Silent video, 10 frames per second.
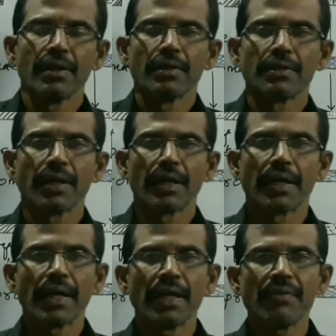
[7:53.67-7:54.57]
The
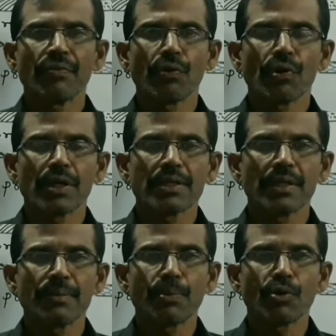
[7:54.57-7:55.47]
green
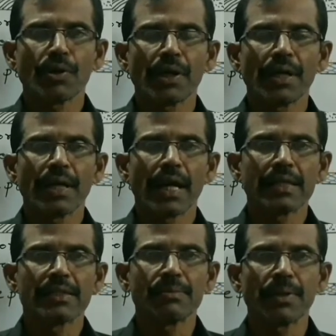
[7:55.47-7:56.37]
fluorescent protein
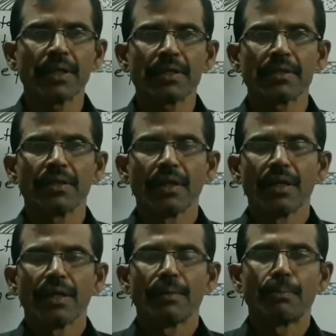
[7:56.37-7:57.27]
exhibit
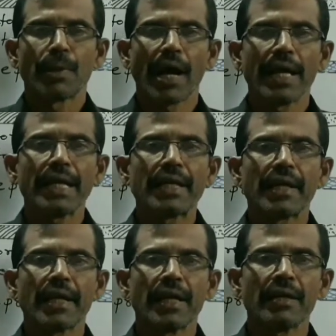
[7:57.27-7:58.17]
bright
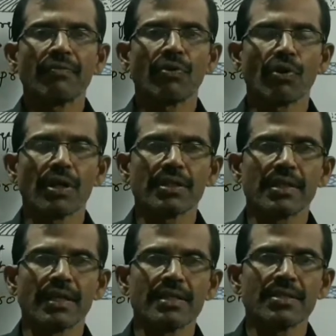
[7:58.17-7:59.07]
green
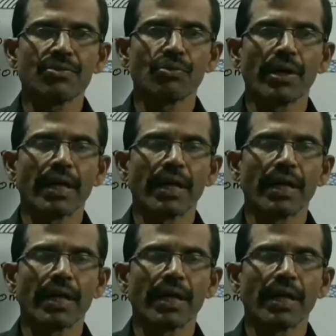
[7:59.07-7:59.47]
fluorescence when